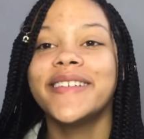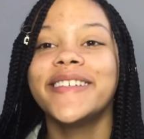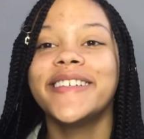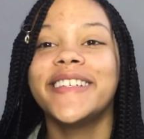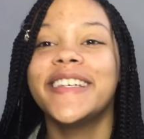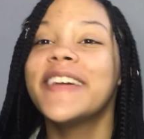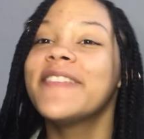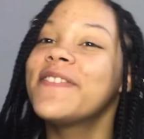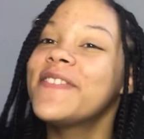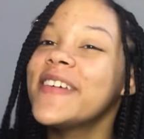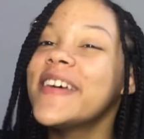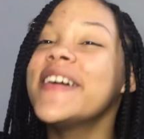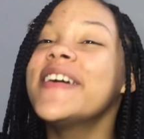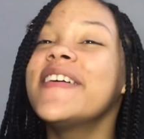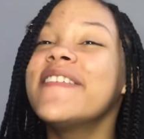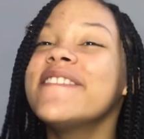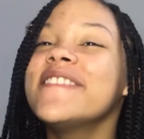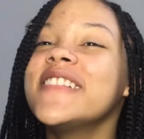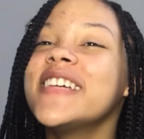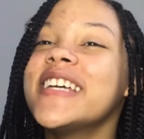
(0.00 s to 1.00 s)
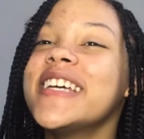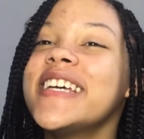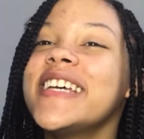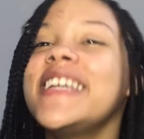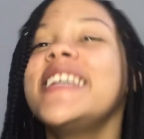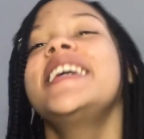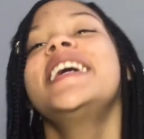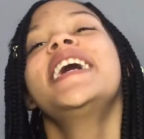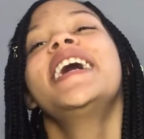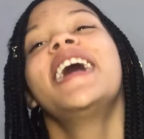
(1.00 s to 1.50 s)
You feel
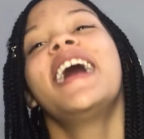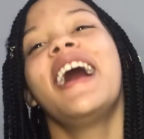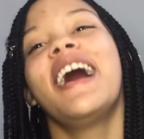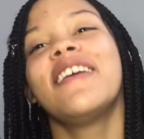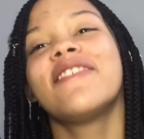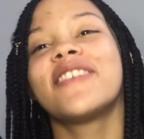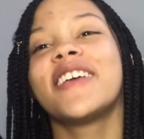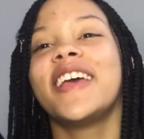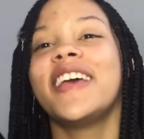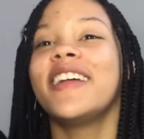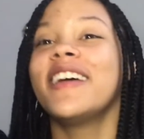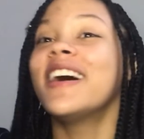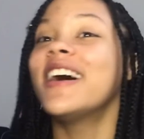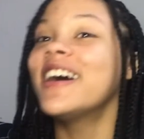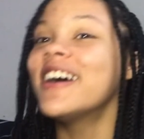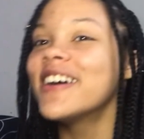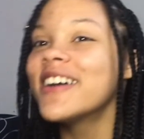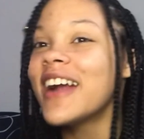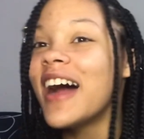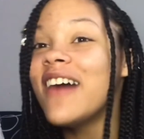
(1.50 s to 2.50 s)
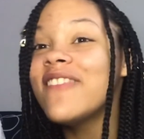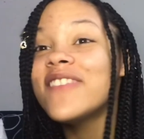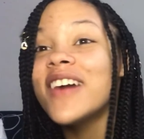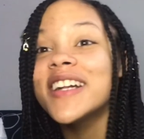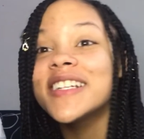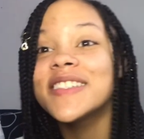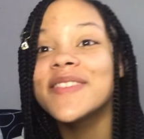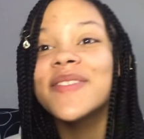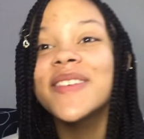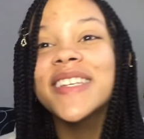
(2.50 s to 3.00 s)
me? I'm getting old. I'm
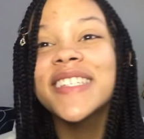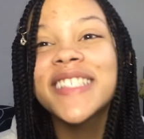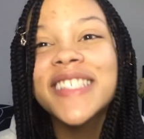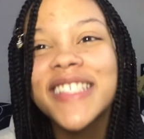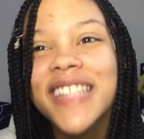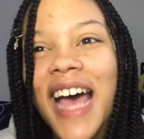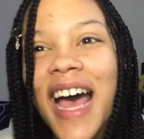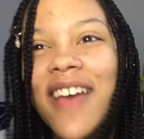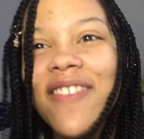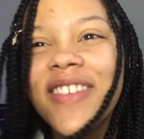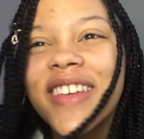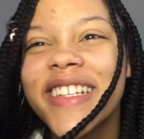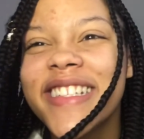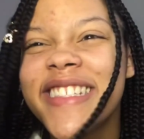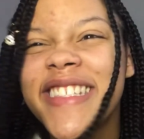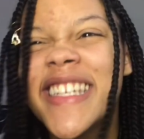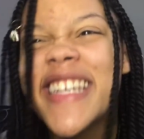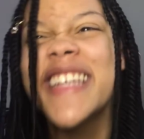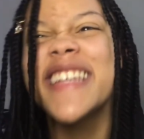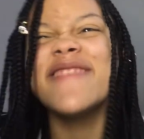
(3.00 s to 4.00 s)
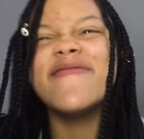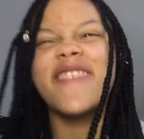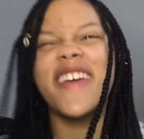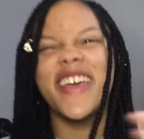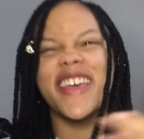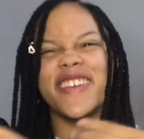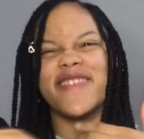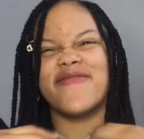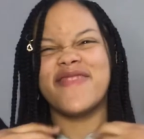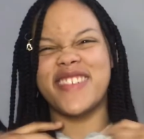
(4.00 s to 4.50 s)
about to be 17,
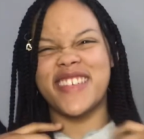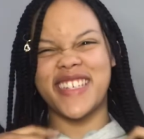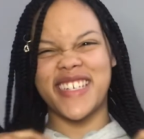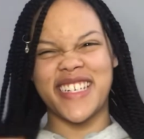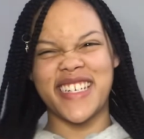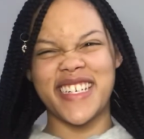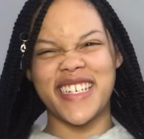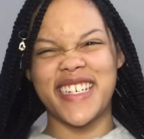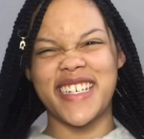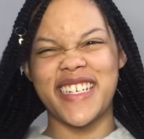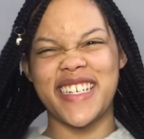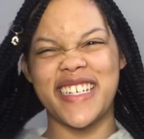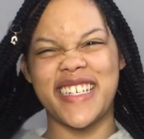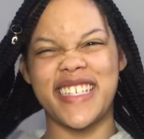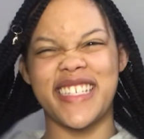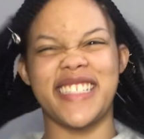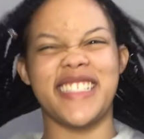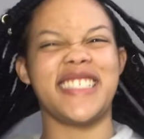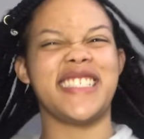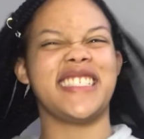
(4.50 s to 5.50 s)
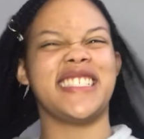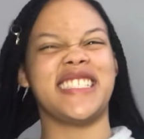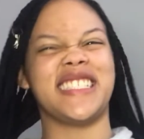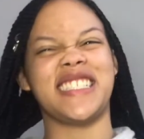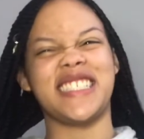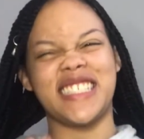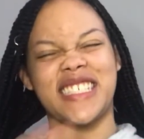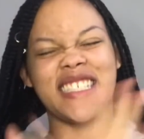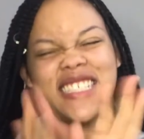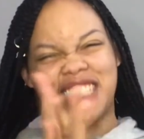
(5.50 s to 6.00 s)
baby.
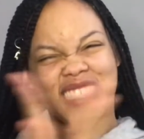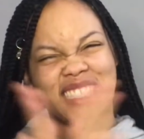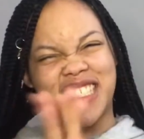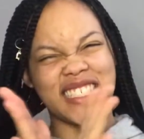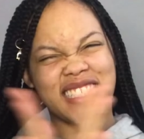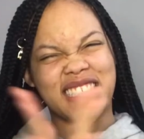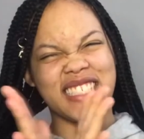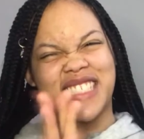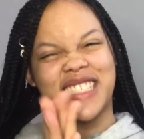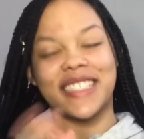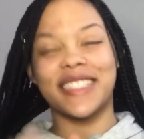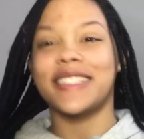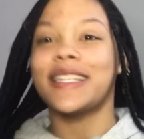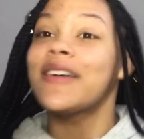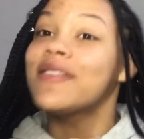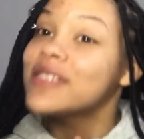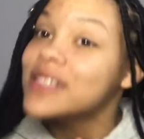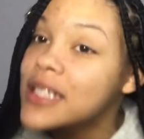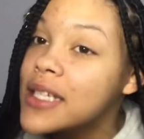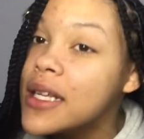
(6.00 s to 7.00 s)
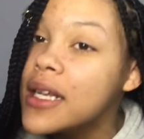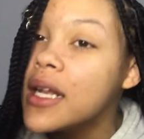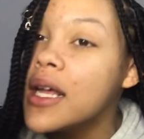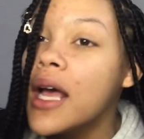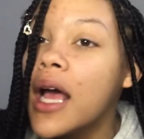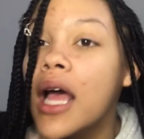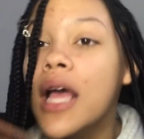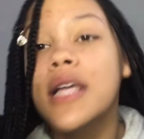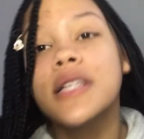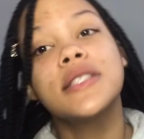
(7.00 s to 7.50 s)
Ah, 70,
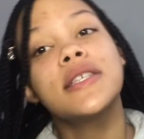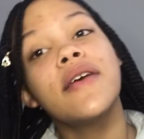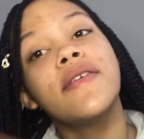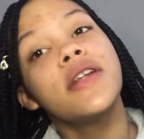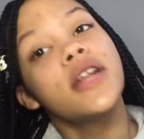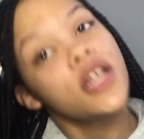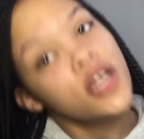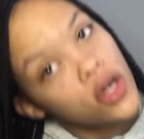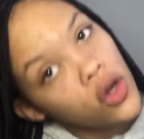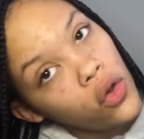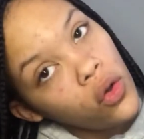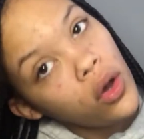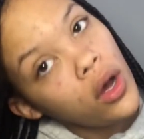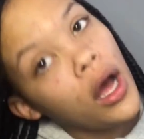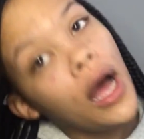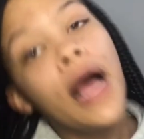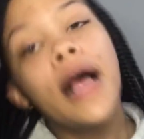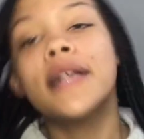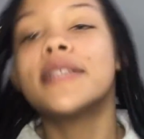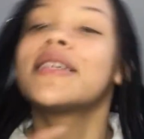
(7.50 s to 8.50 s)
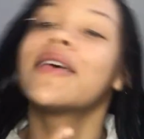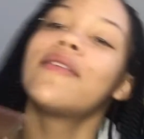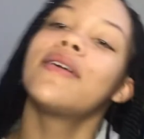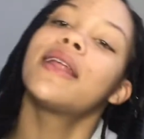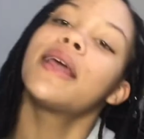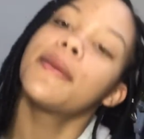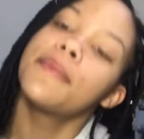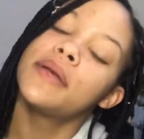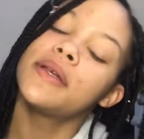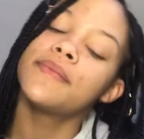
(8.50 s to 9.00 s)
72,
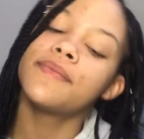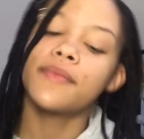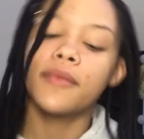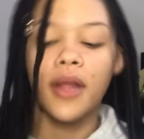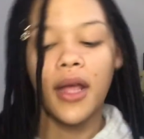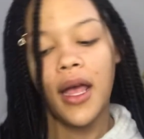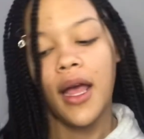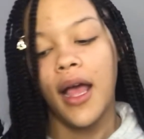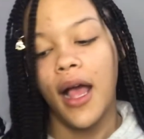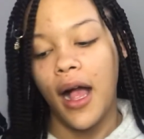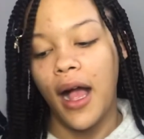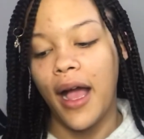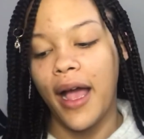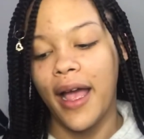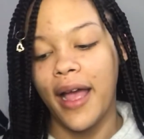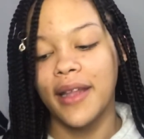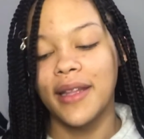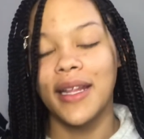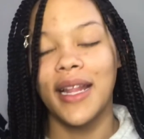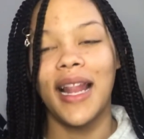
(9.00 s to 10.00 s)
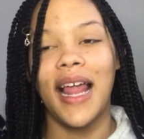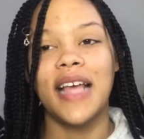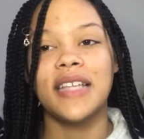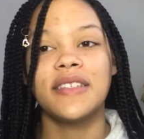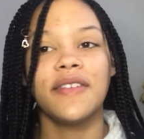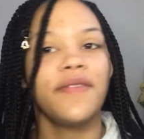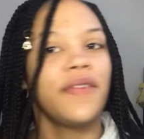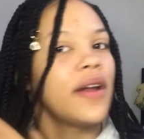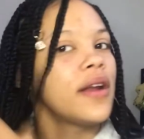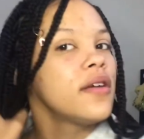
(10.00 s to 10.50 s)
70 me. All right, and the last
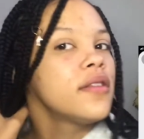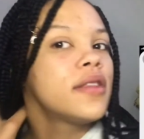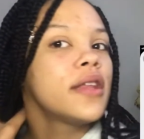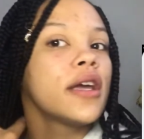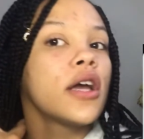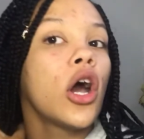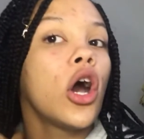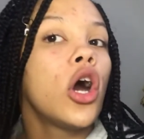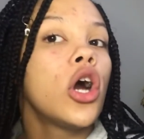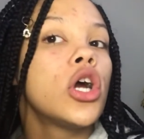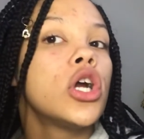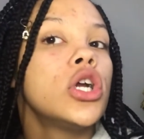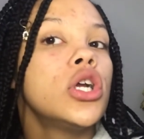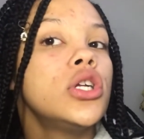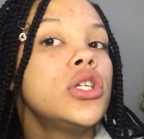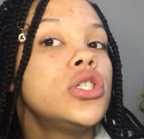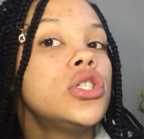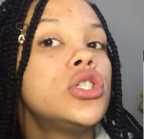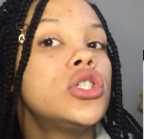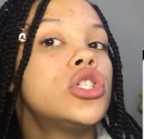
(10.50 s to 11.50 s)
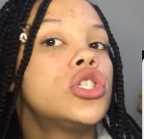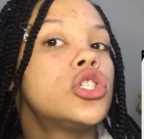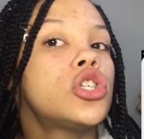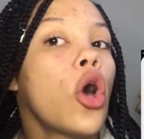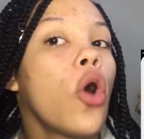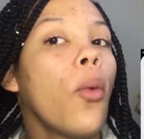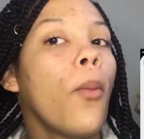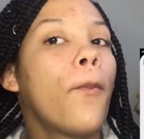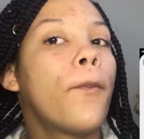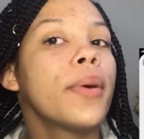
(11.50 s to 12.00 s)
and final thing are
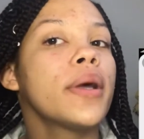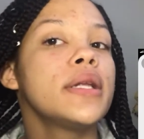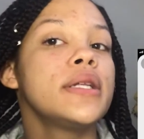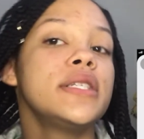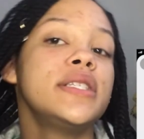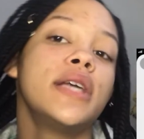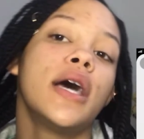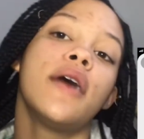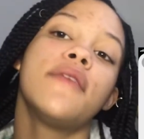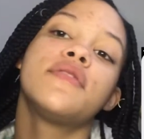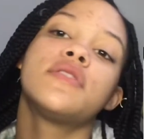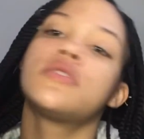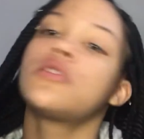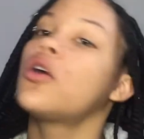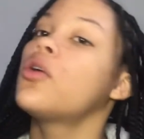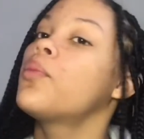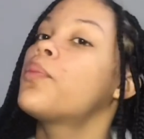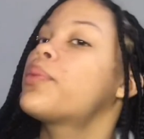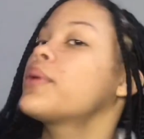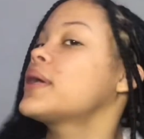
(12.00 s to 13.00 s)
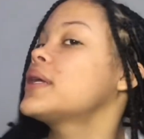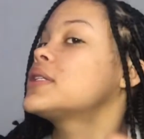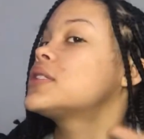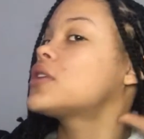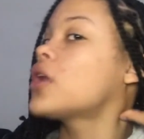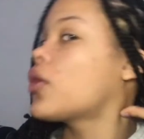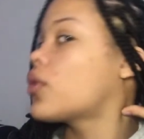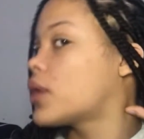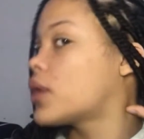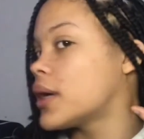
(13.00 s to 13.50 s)
soap. Dove soap is
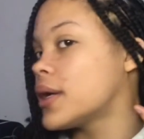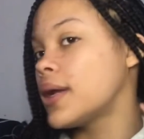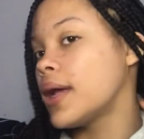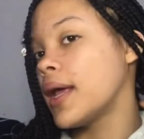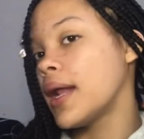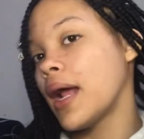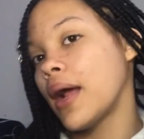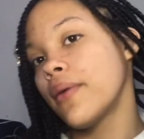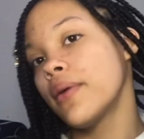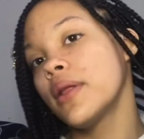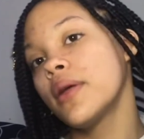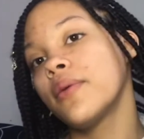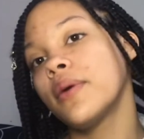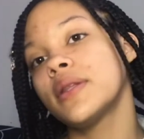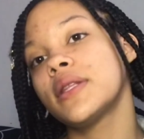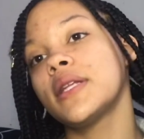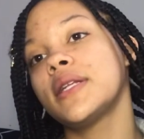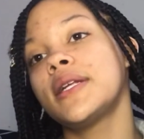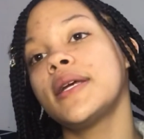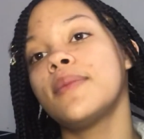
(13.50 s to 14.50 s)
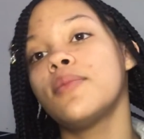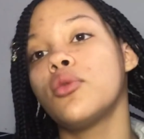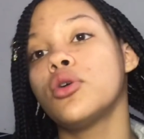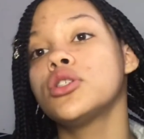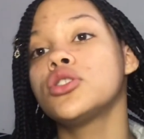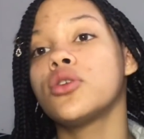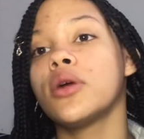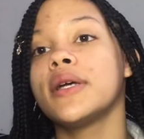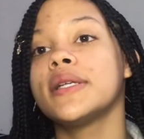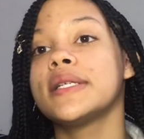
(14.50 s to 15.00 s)
so good, and I really want the deep
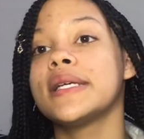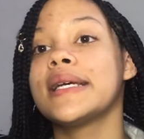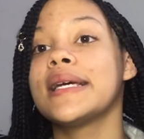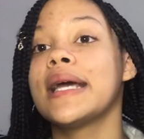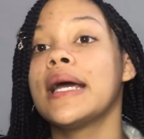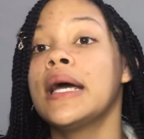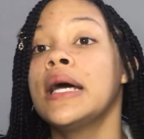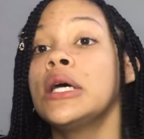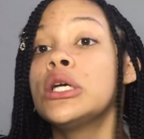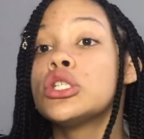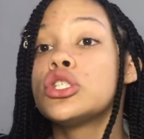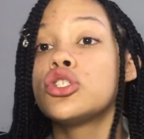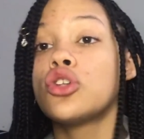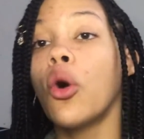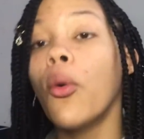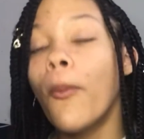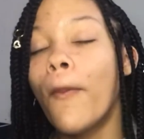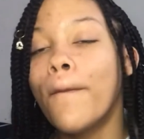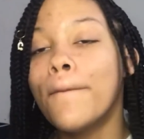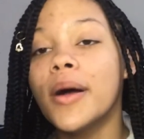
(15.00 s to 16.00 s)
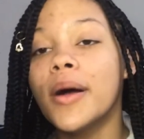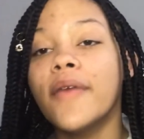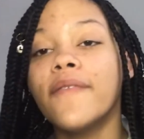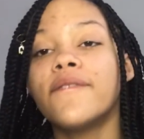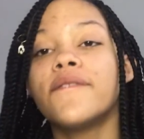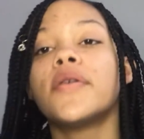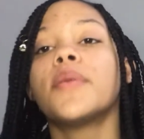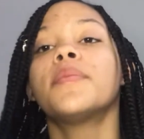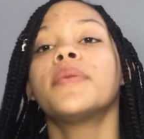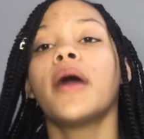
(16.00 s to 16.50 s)
moisturizing soap
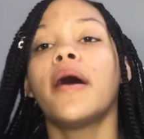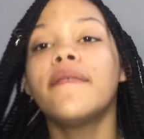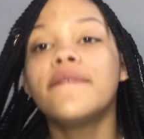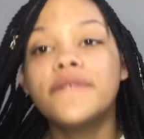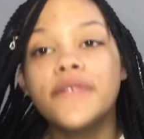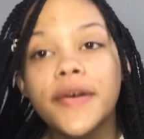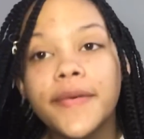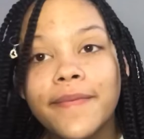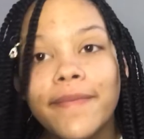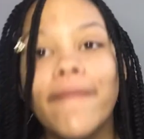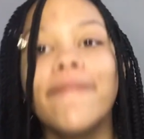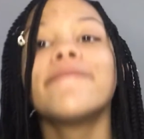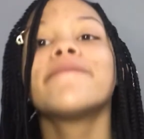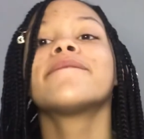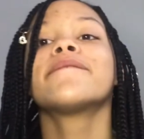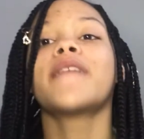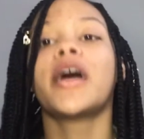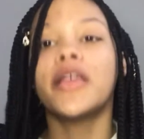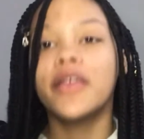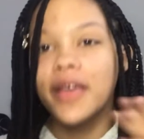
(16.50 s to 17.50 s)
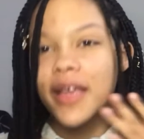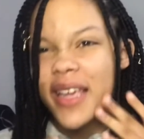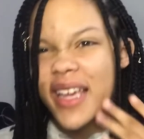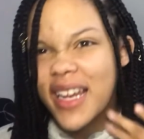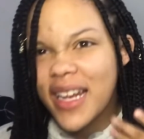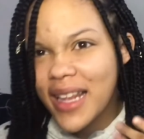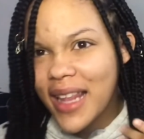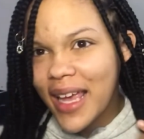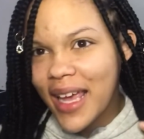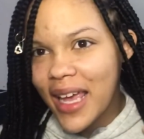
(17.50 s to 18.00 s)
from Dove. You can get
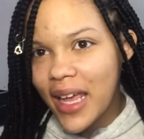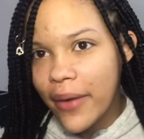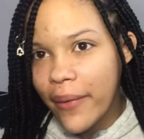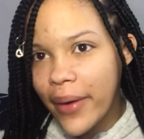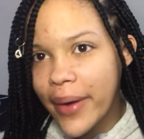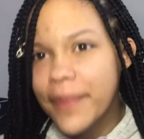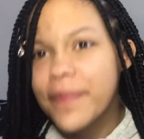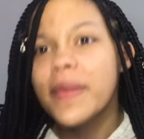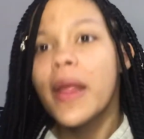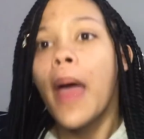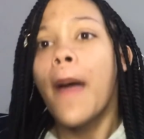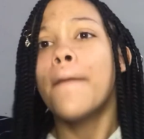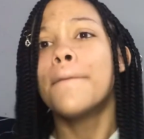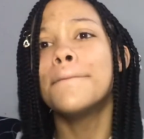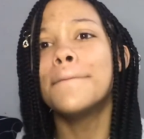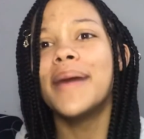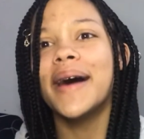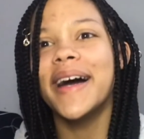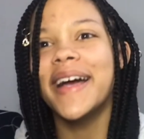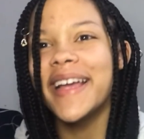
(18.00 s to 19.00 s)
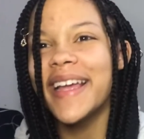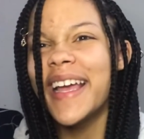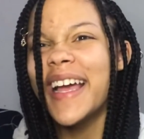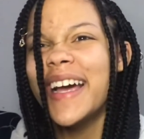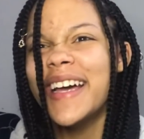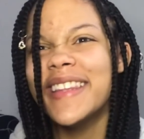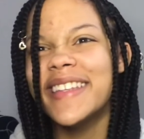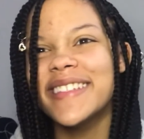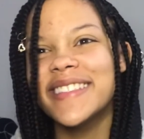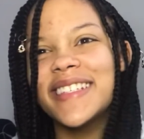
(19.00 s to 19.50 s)
it like anywhere. But yeah,
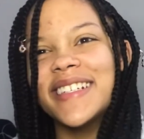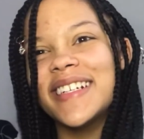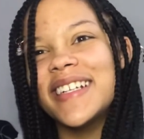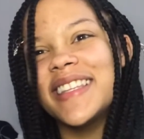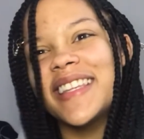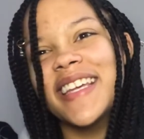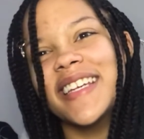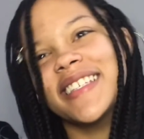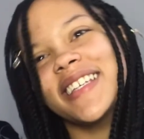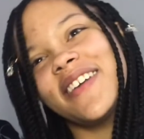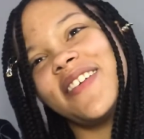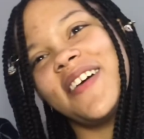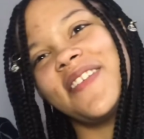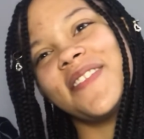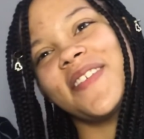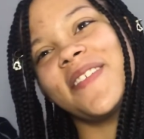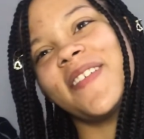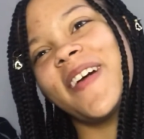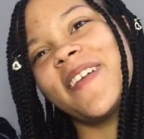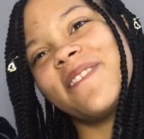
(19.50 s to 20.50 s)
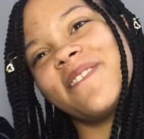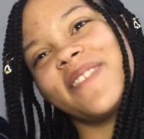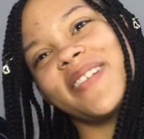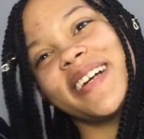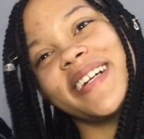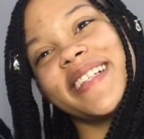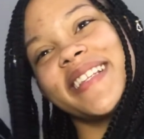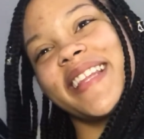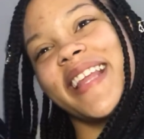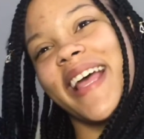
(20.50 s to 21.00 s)
those are the things I want for my
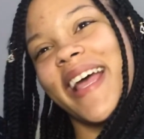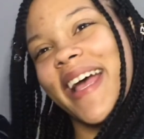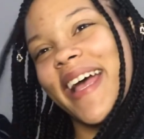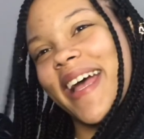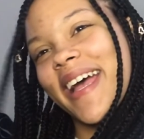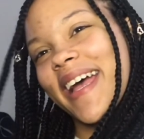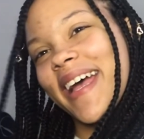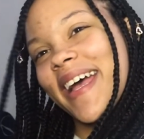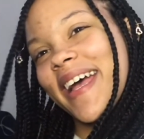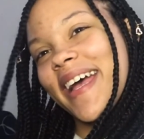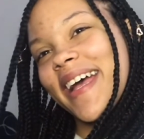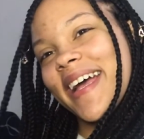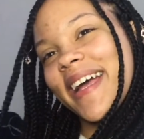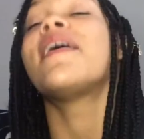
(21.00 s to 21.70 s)
birthday.